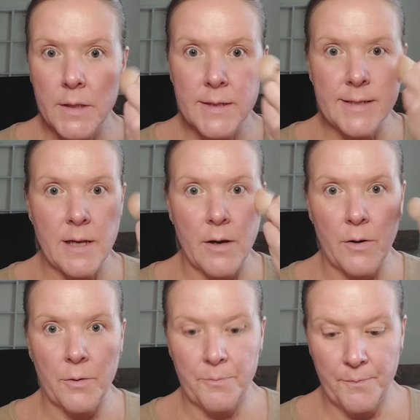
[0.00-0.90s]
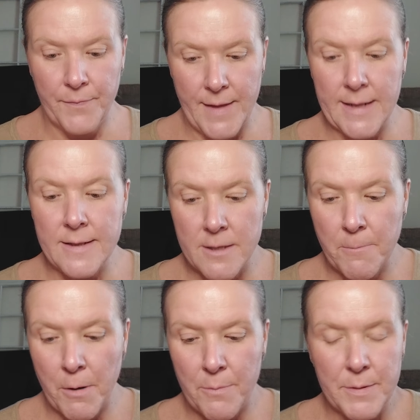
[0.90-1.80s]
So that's the
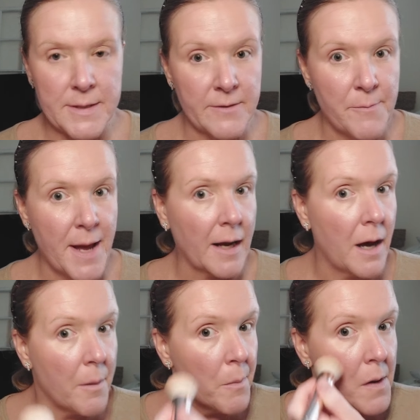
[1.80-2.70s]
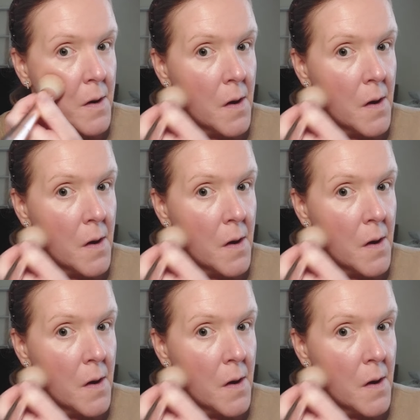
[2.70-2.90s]
purpose of makeup,